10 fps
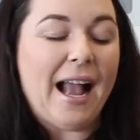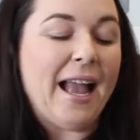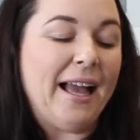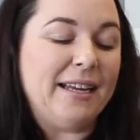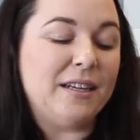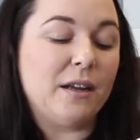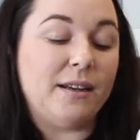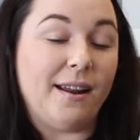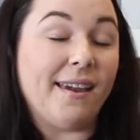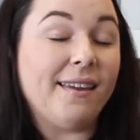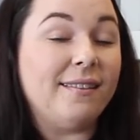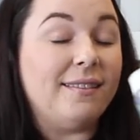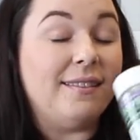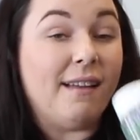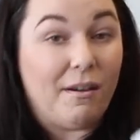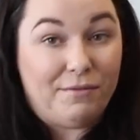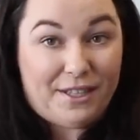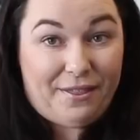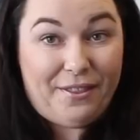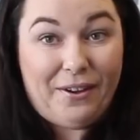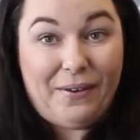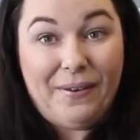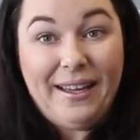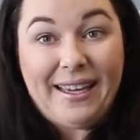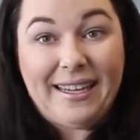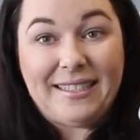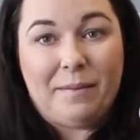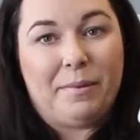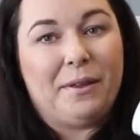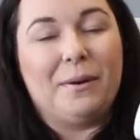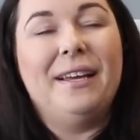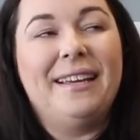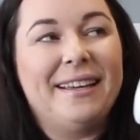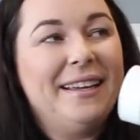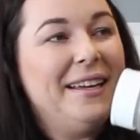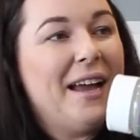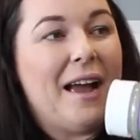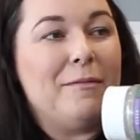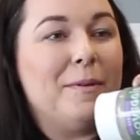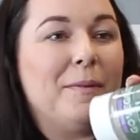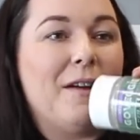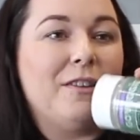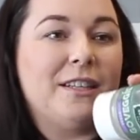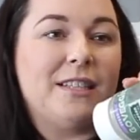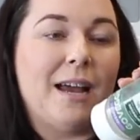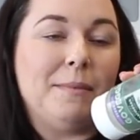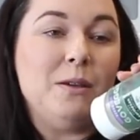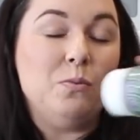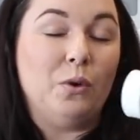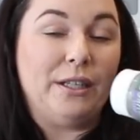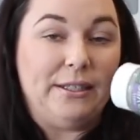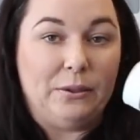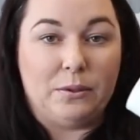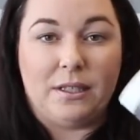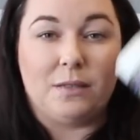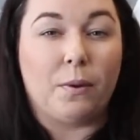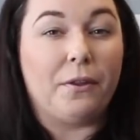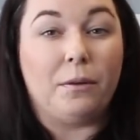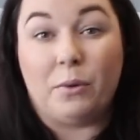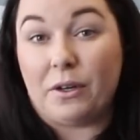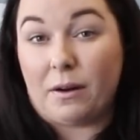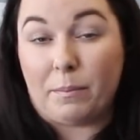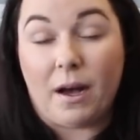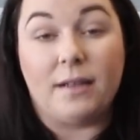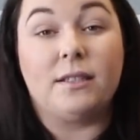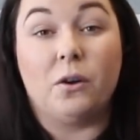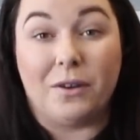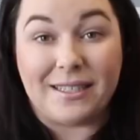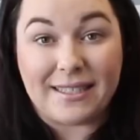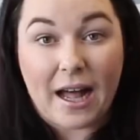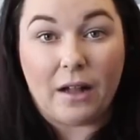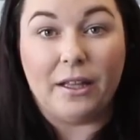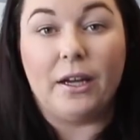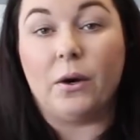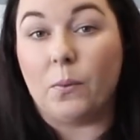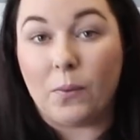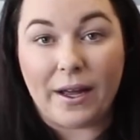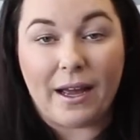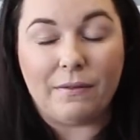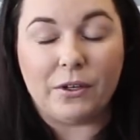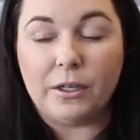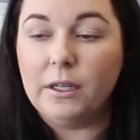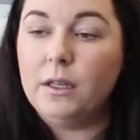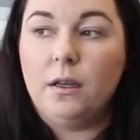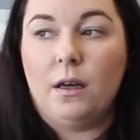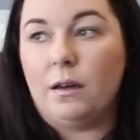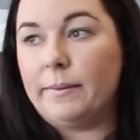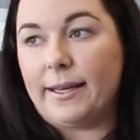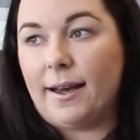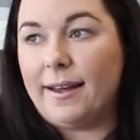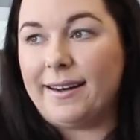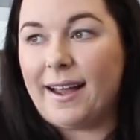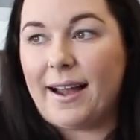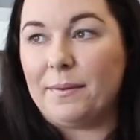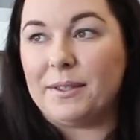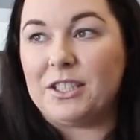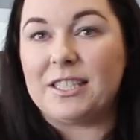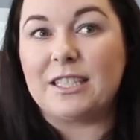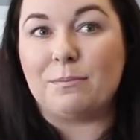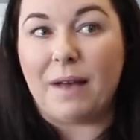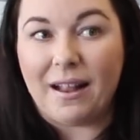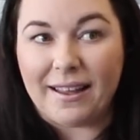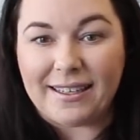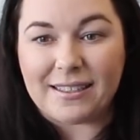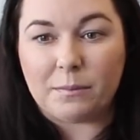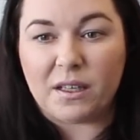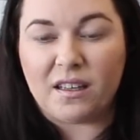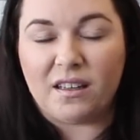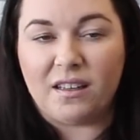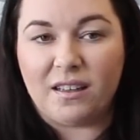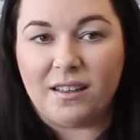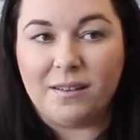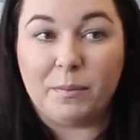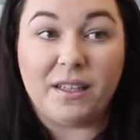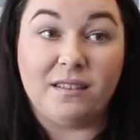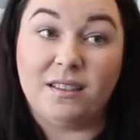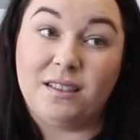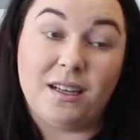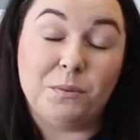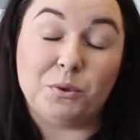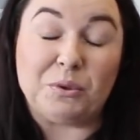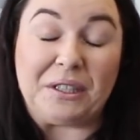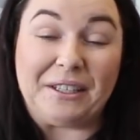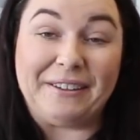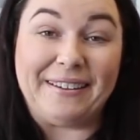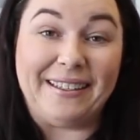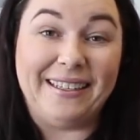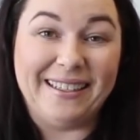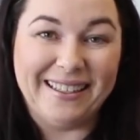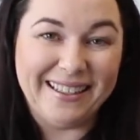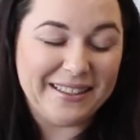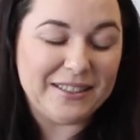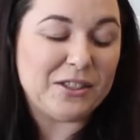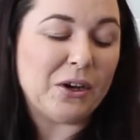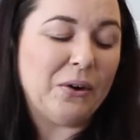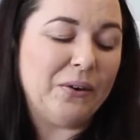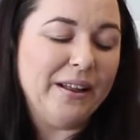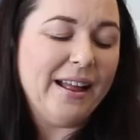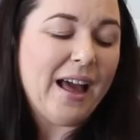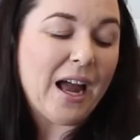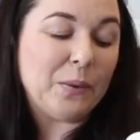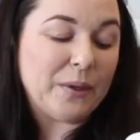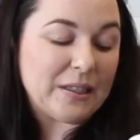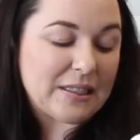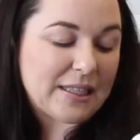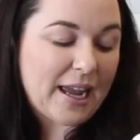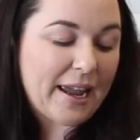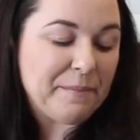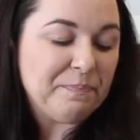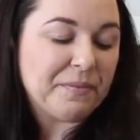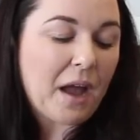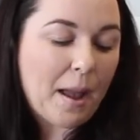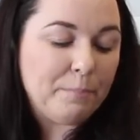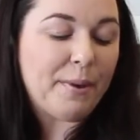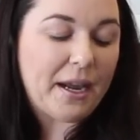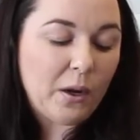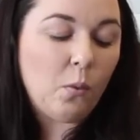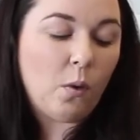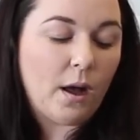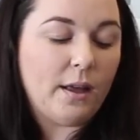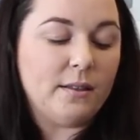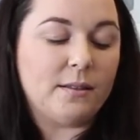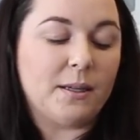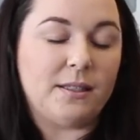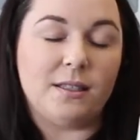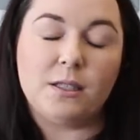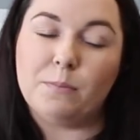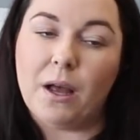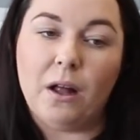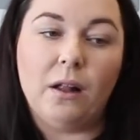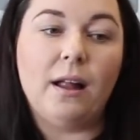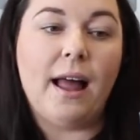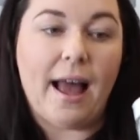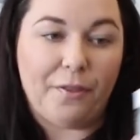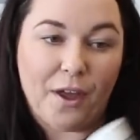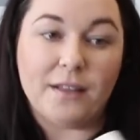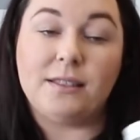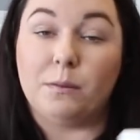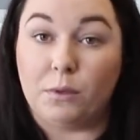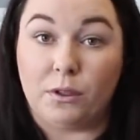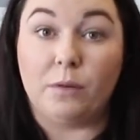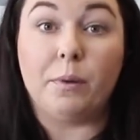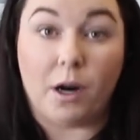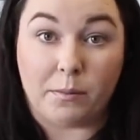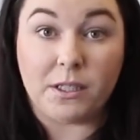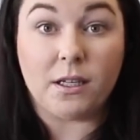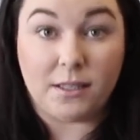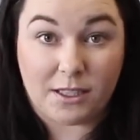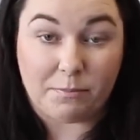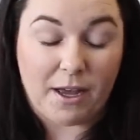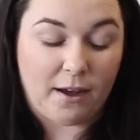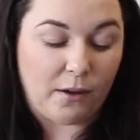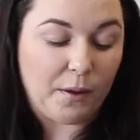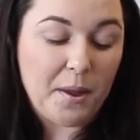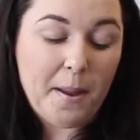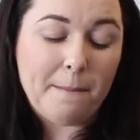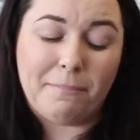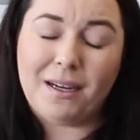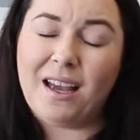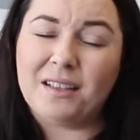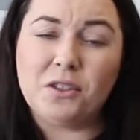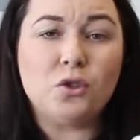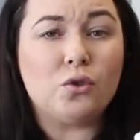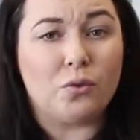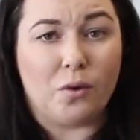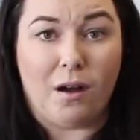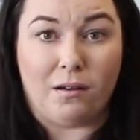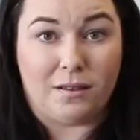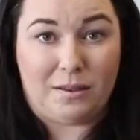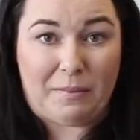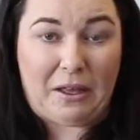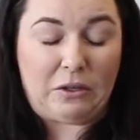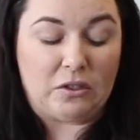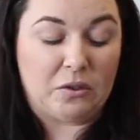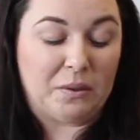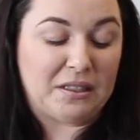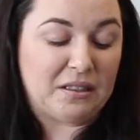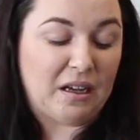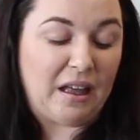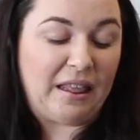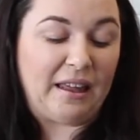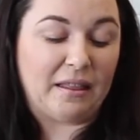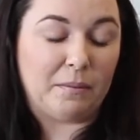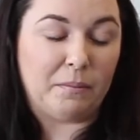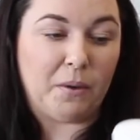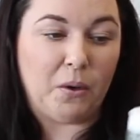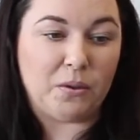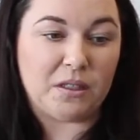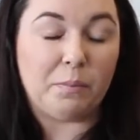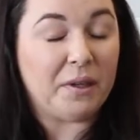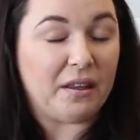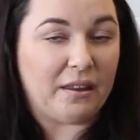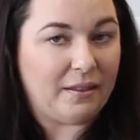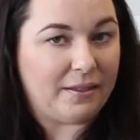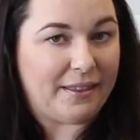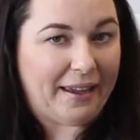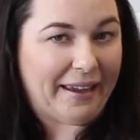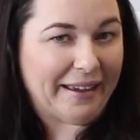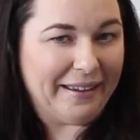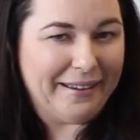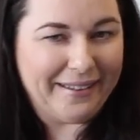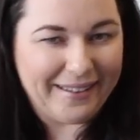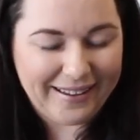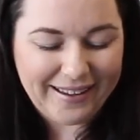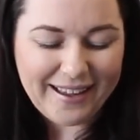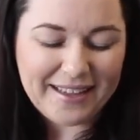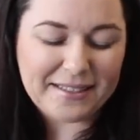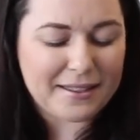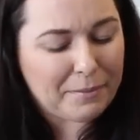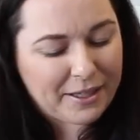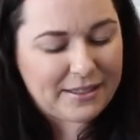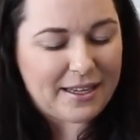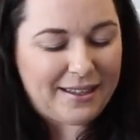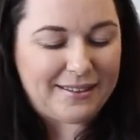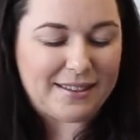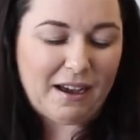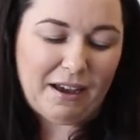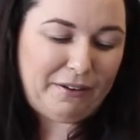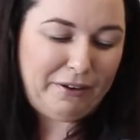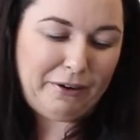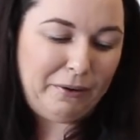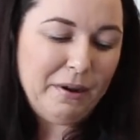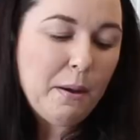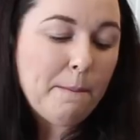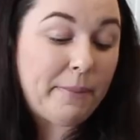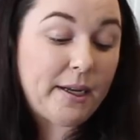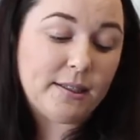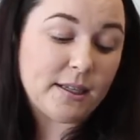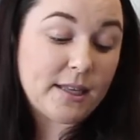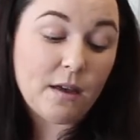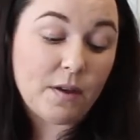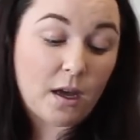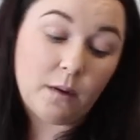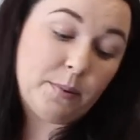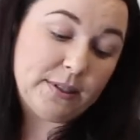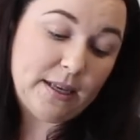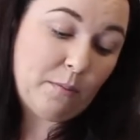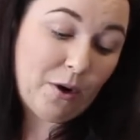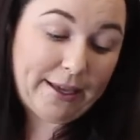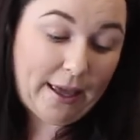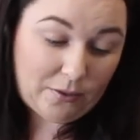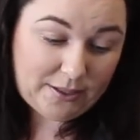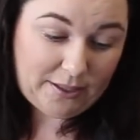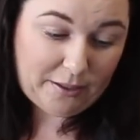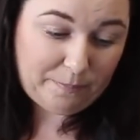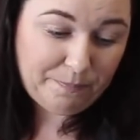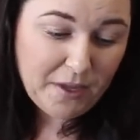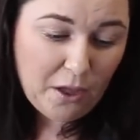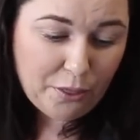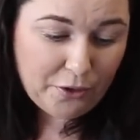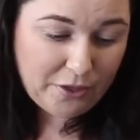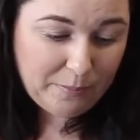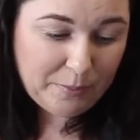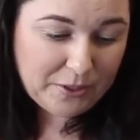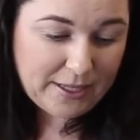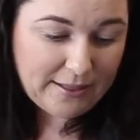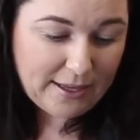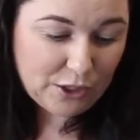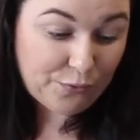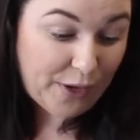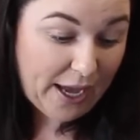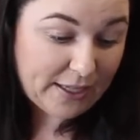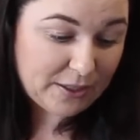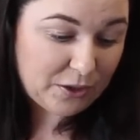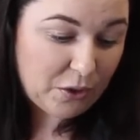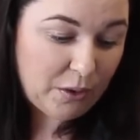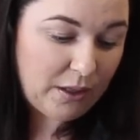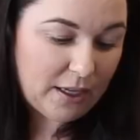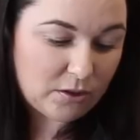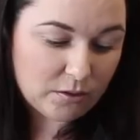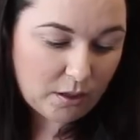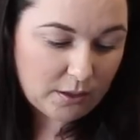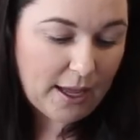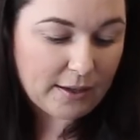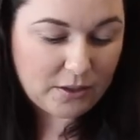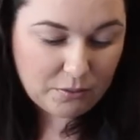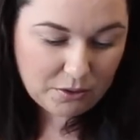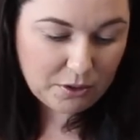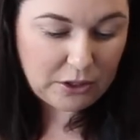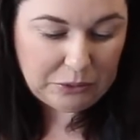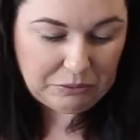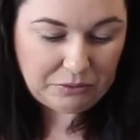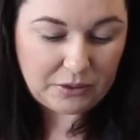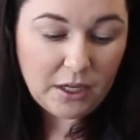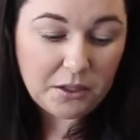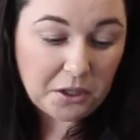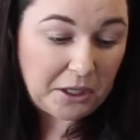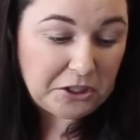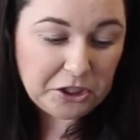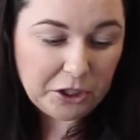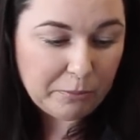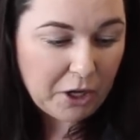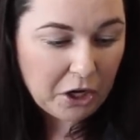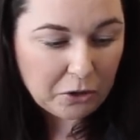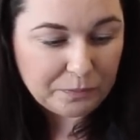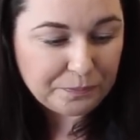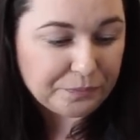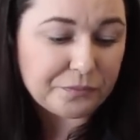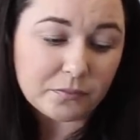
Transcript: And Nate loved it though. He did, but there were, I remember every time he would use this, whether he put it on pasta or a salad or whatever, oh my God, I would just smell it. And I'm like, ugh, but he said it was really good. So I will say I bet it was because the smell had that similar Parmesan smell, but it has a strong smell, so it's not like the most appealing thing. Does that make sense? I don't know. But it does have one hundred percent more calcium, thirty percent less fat, no cholesterol, lactose or gluten, non G M O,